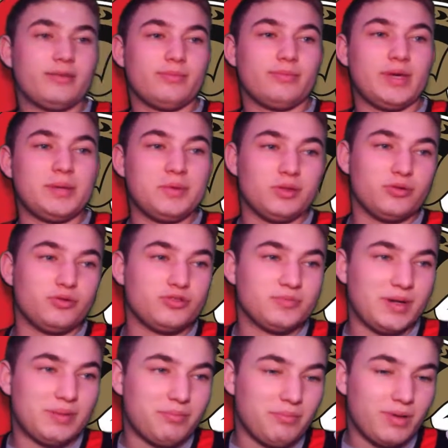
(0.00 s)
Made me lose
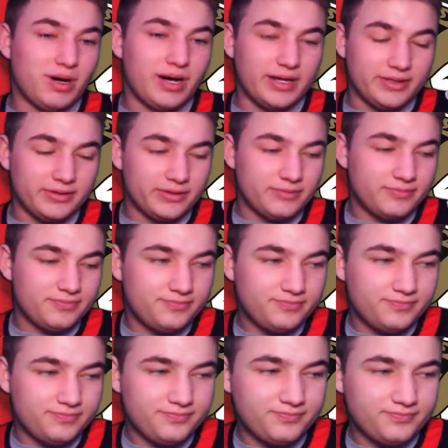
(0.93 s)
my mind.
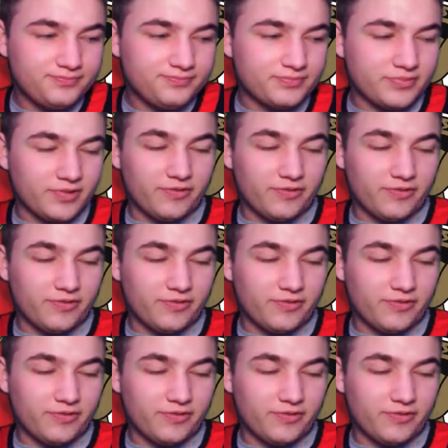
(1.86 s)
I